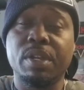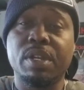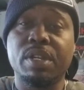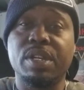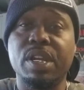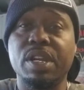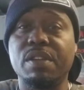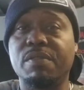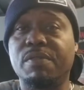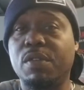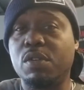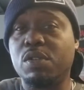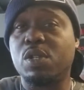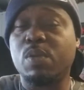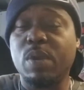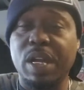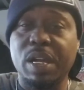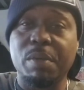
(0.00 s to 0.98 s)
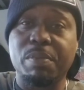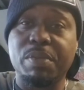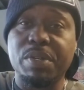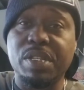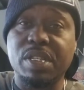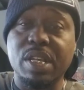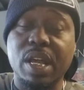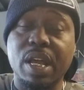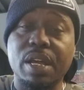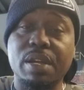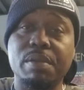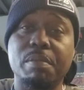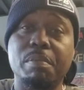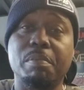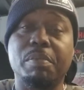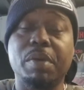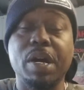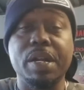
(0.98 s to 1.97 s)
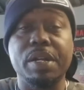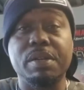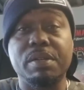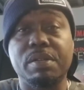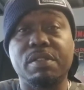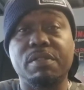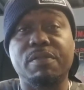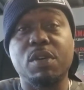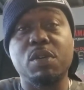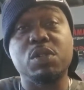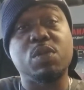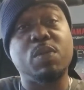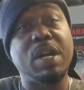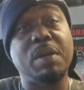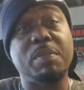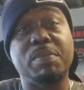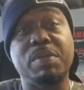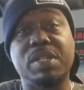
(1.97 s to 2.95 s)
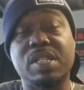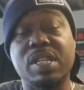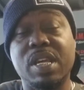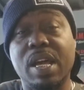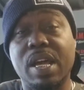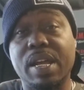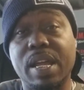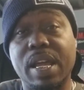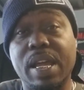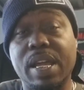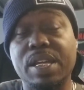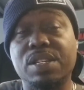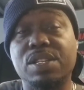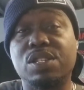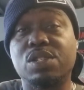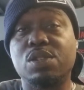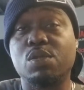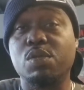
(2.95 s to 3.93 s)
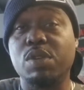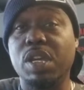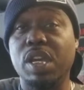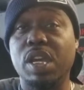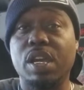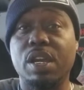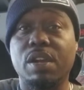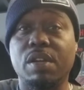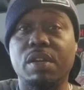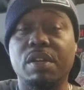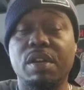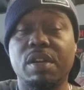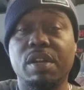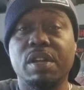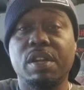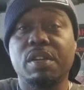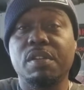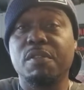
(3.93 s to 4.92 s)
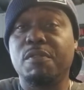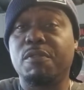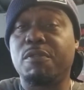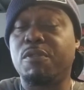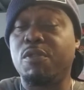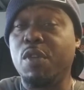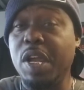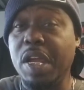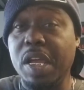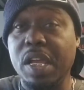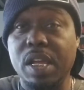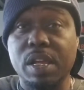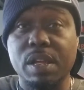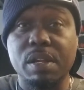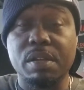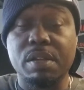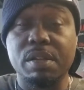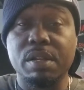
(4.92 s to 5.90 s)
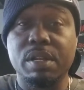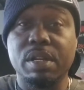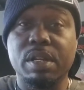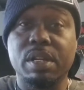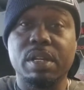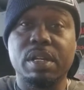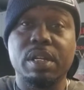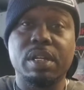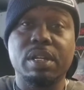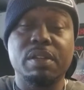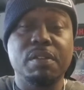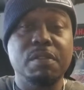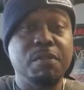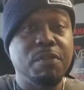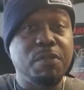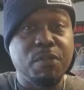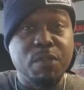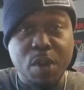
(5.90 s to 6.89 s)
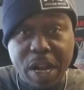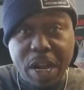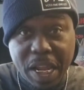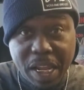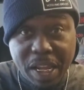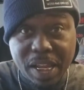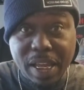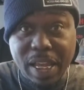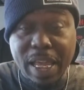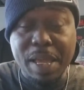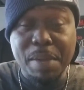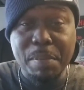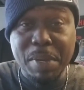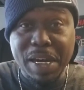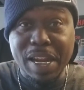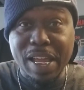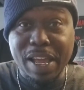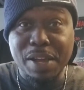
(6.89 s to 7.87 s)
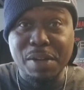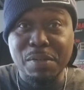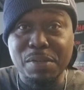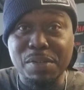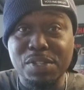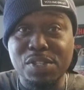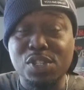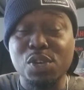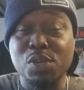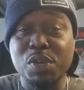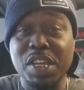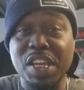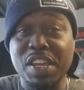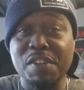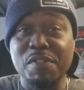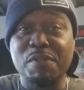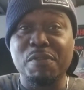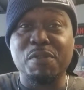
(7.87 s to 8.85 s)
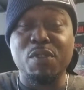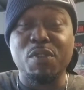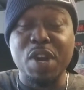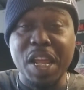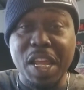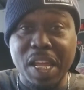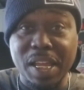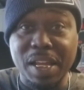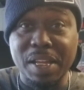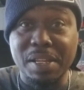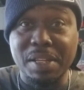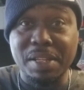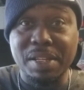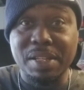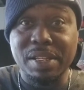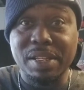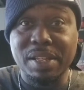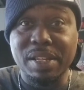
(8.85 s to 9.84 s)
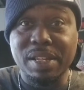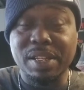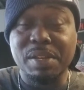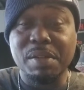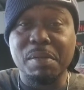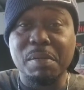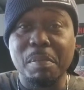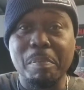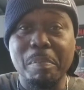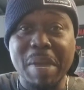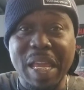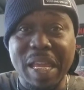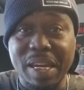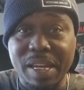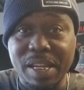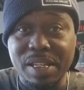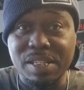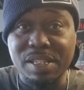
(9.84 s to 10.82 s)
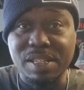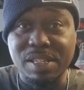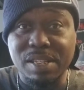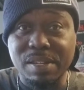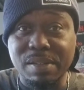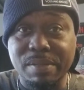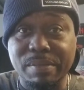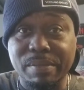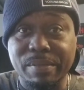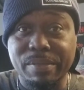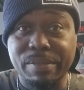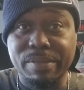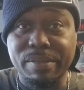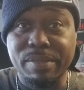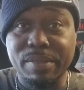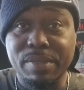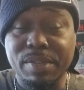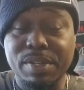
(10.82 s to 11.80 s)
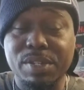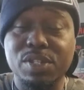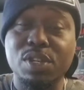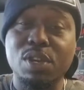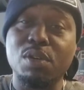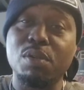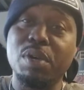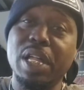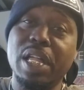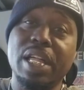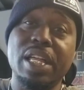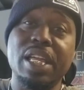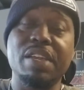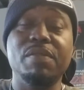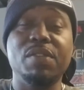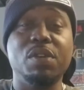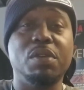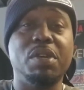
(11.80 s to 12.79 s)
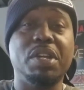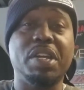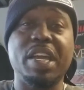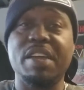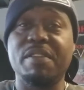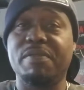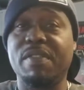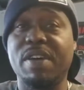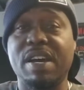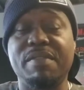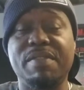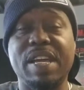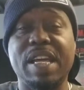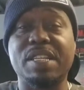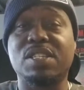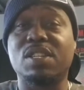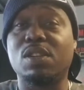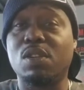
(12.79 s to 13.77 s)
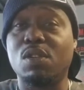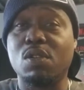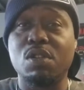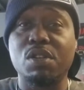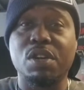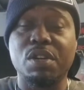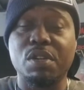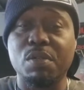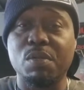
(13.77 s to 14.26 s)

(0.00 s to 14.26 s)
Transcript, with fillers: than the Volkswagen Passat, but the Volkswagen Passat has two-year free, free, hear me now, two-year free maintenance. So, even though the K five has a longer